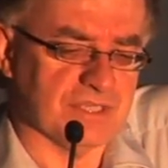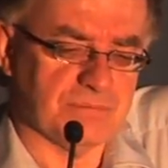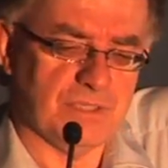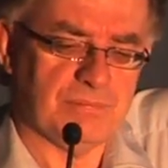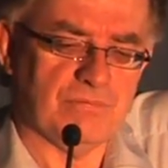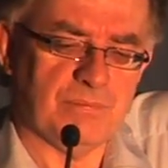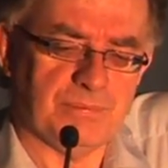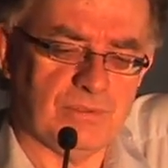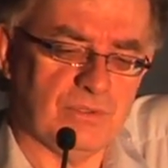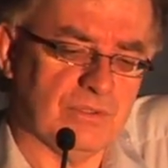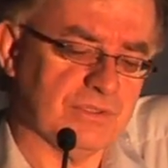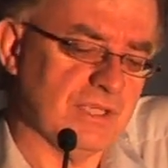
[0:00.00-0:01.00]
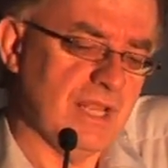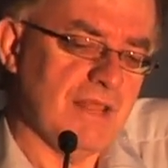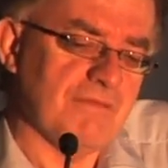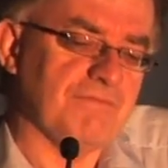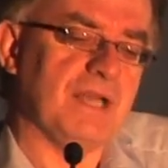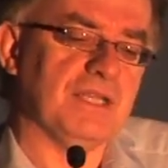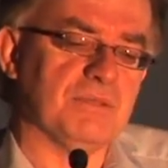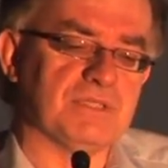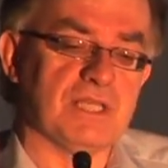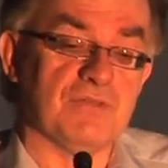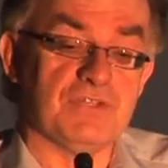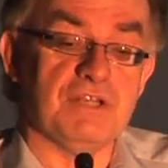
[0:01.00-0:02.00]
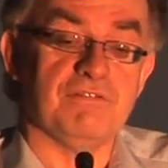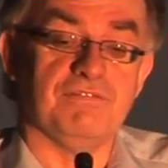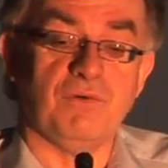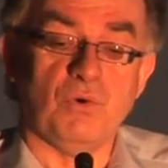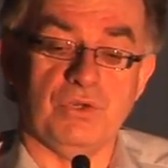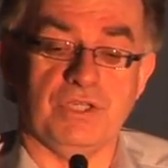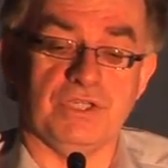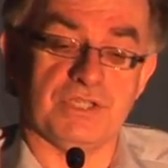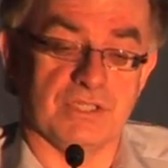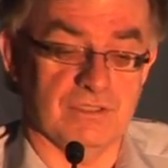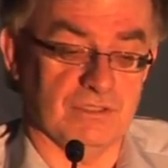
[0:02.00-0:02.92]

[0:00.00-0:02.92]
is people report finding themselves in a void,